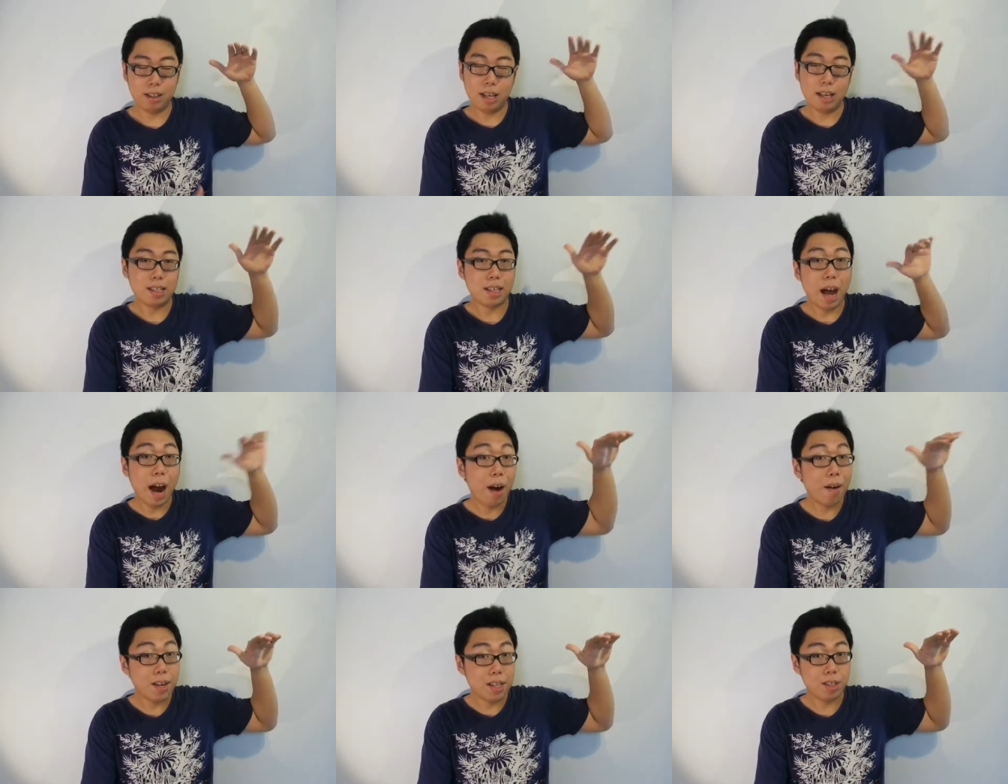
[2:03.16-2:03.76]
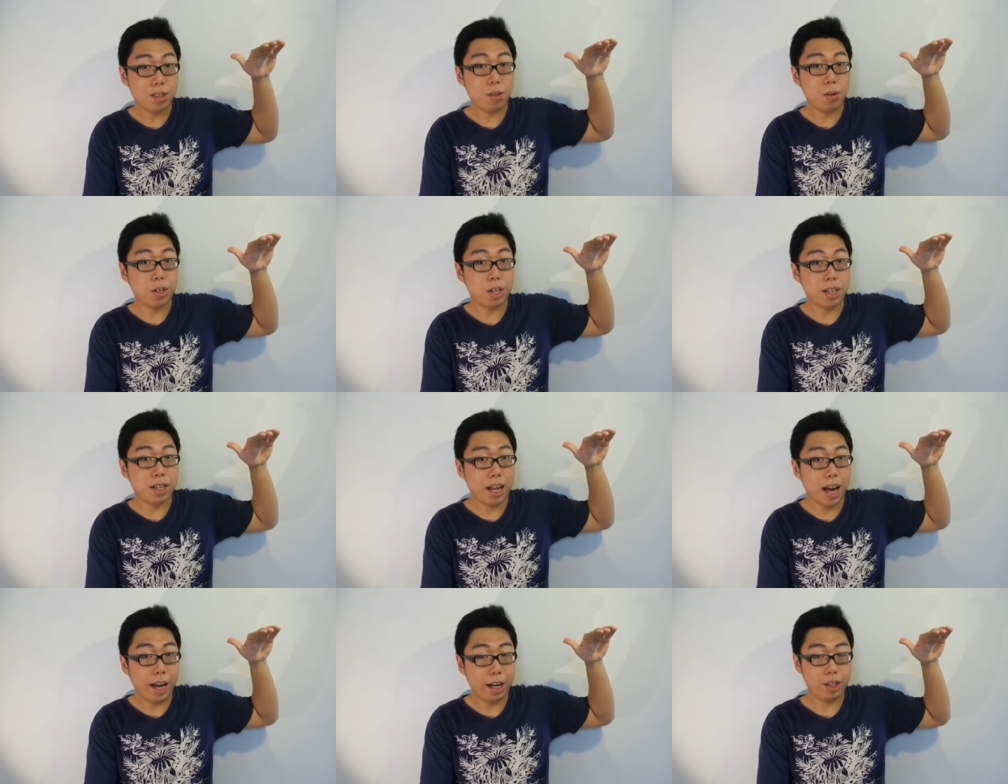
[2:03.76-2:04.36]
this
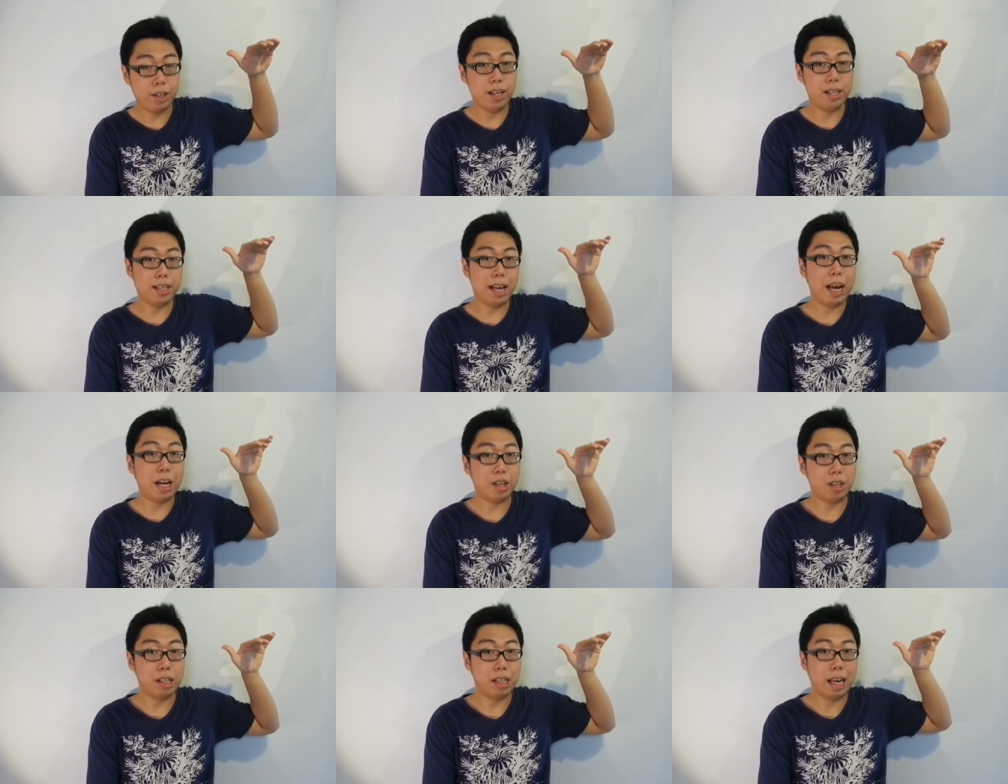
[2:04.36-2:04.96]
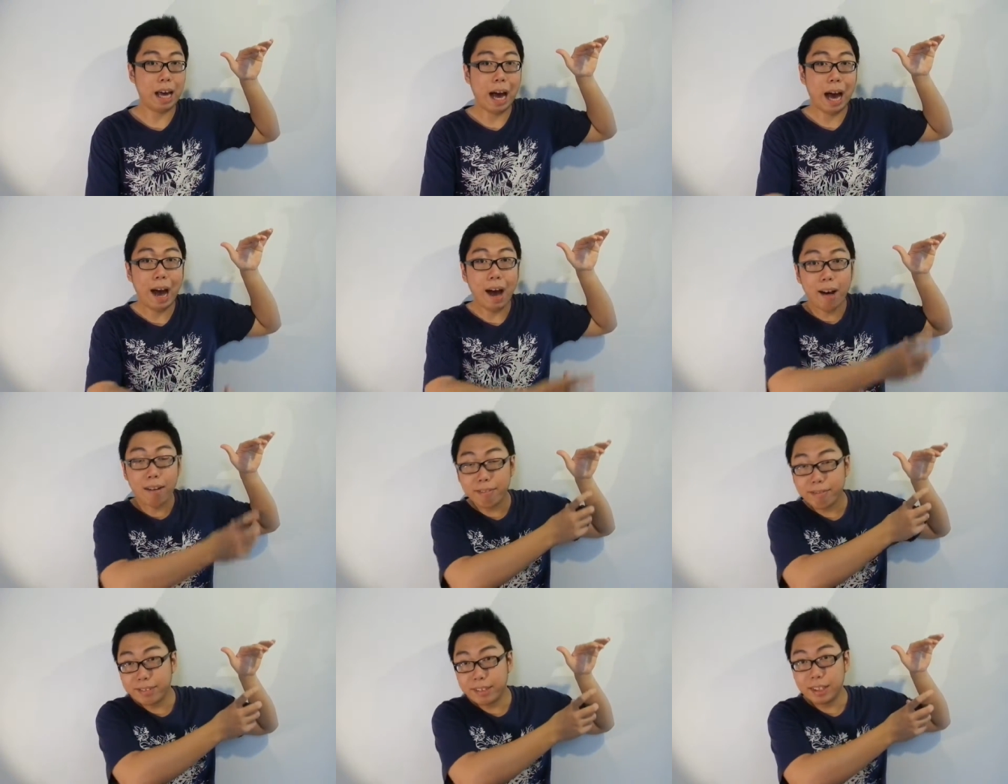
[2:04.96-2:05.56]
high-resolution texture is actually
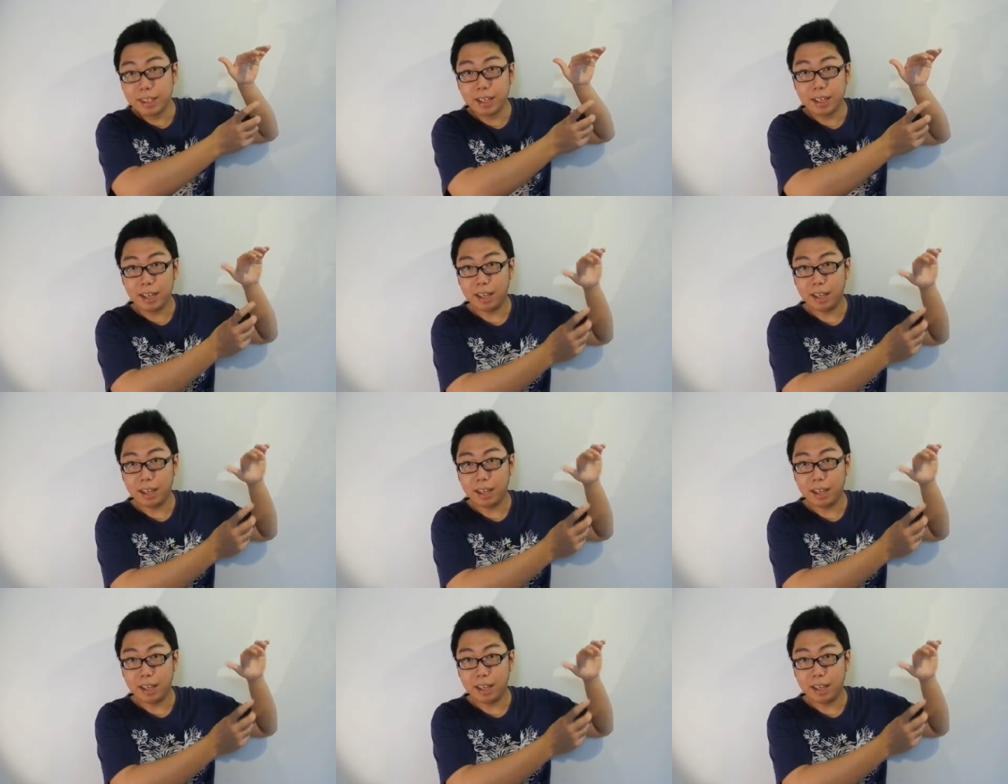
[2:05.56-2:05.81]
halved